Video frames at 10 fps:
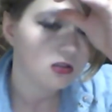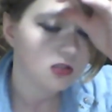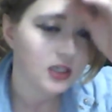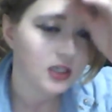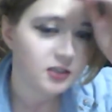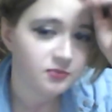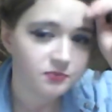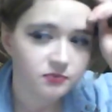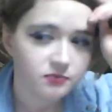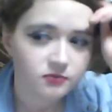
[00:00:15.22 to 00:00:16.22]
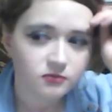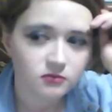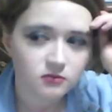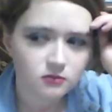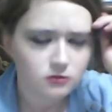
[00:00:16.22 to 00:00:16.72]
Um,
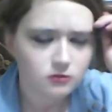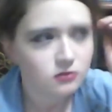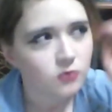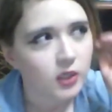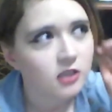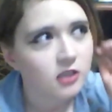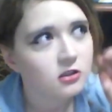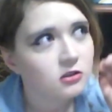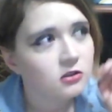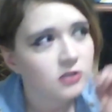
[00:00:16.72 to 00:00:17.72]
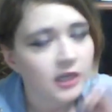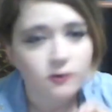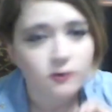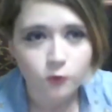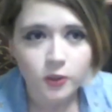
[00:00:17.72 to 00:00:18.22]
wait, yeah,
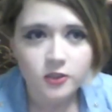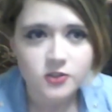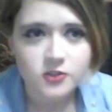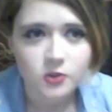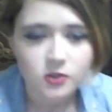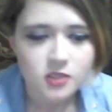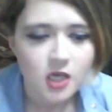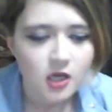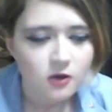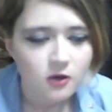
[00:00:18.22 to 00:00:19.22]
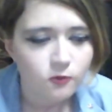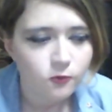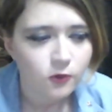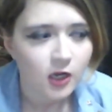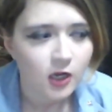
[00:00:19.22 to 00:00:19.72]
4 years old
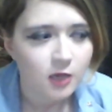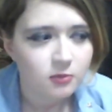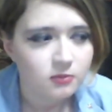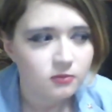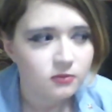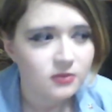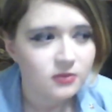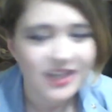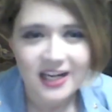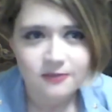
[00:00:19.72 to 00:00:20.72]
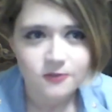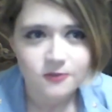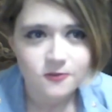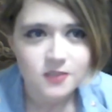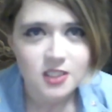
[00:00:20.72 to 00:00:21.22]
from
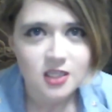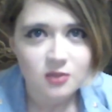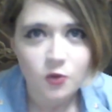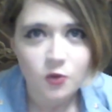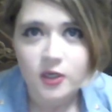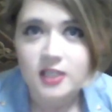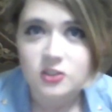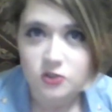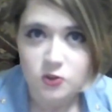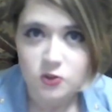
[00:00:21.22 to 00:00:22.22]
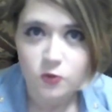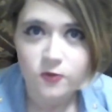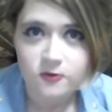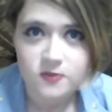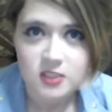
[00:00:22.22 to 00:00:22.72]
9:50 in the morning until
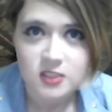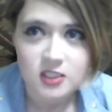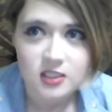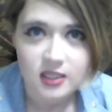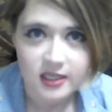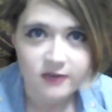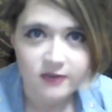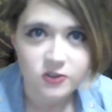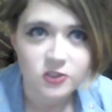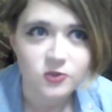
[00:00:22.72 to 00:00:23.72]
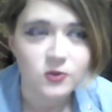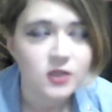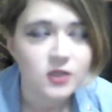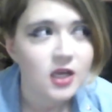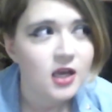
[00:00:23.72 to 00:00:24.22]
2:50 in the afternoon
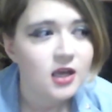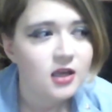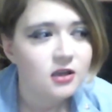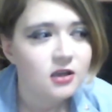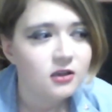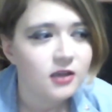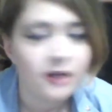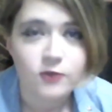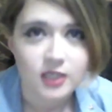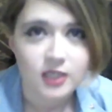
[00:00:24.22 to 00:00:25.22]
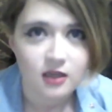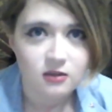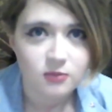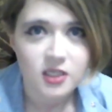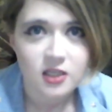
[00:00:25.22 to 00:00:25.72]
every day,
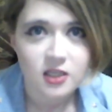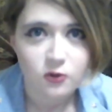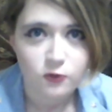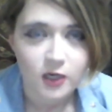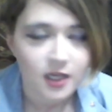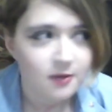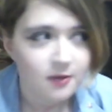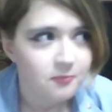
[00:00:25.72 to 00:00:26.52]
Monday through Friday.